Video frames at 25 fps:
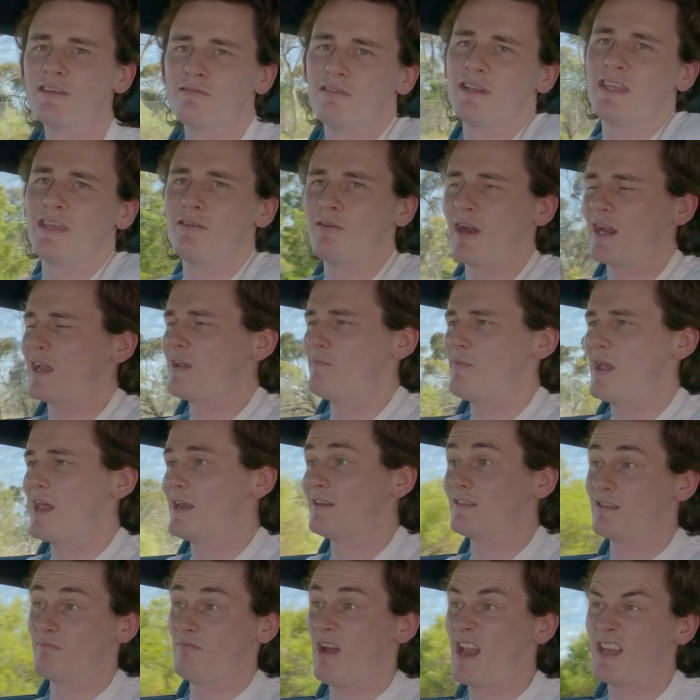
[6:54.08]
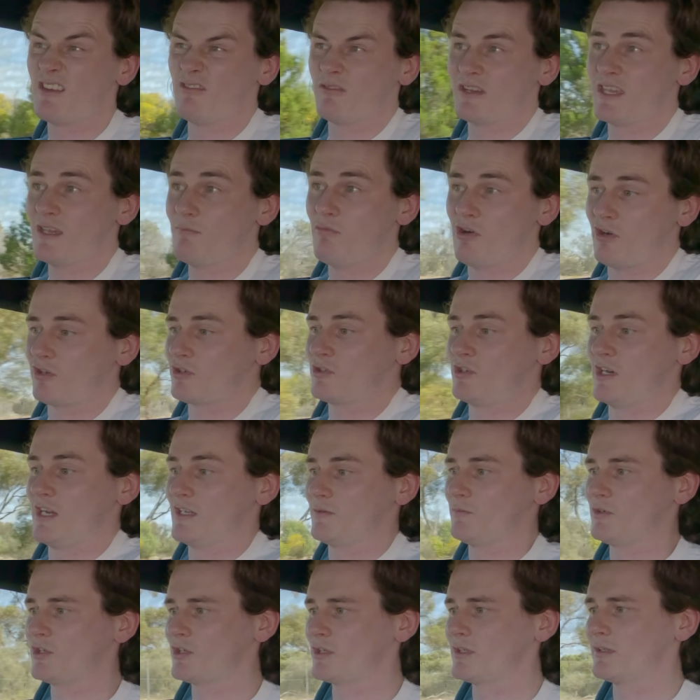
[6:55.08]
really recommend the manual gearbox
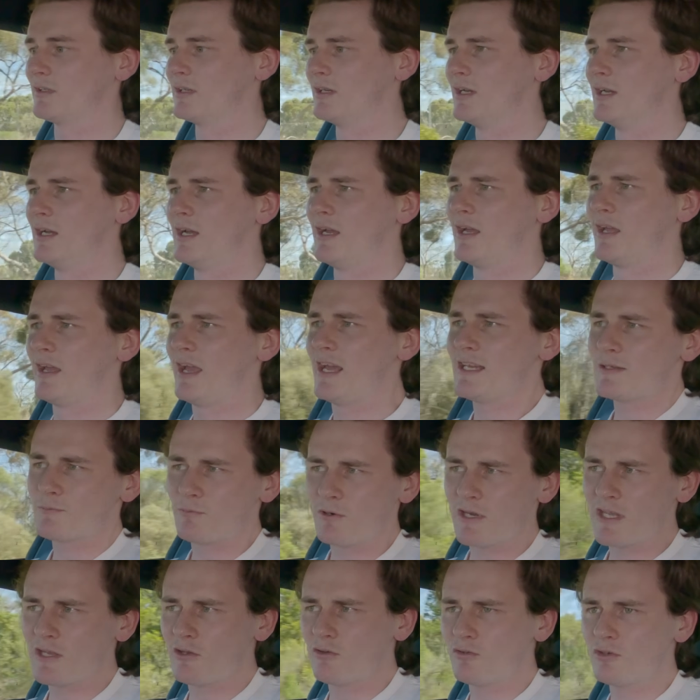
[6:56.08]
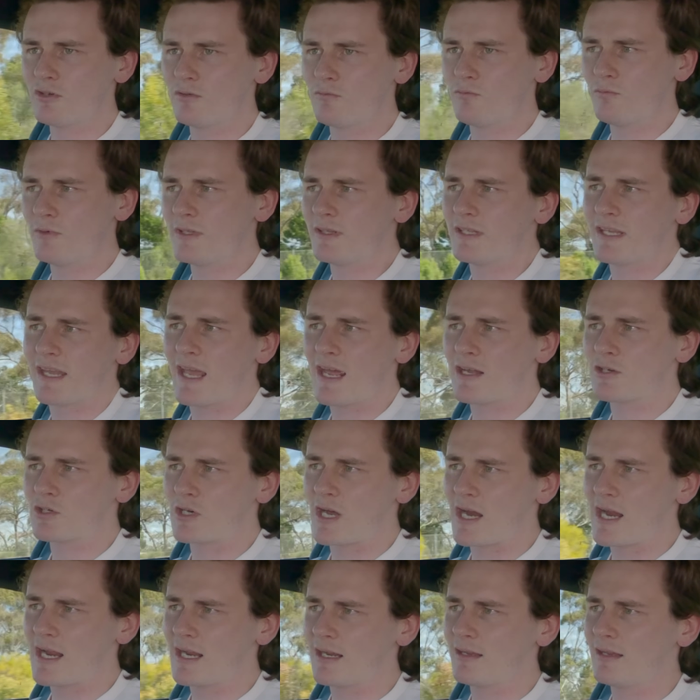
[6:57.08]
transmission. It's pretty good with the get
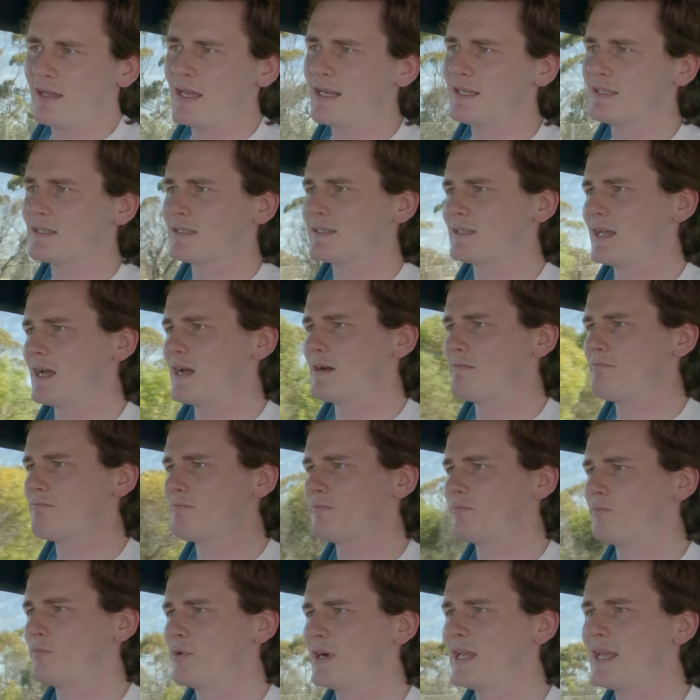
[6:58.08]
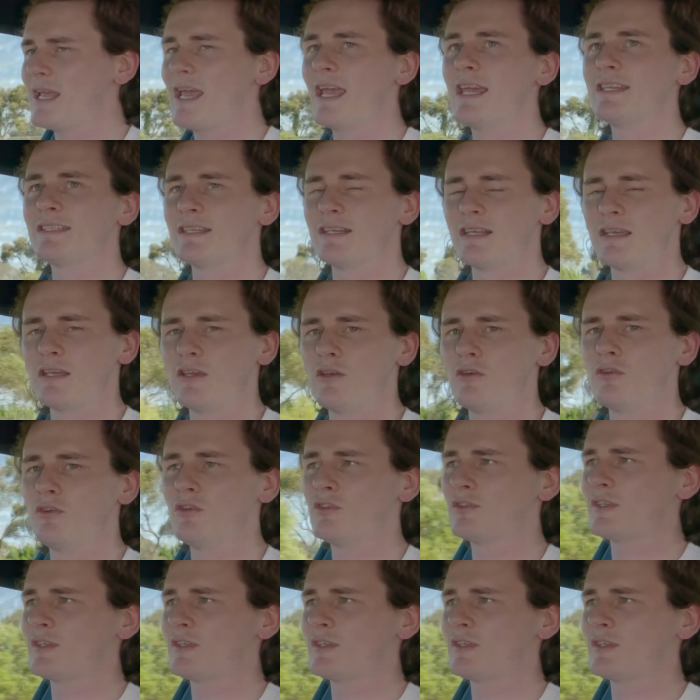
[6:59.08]
drag. It's pretty easy to use.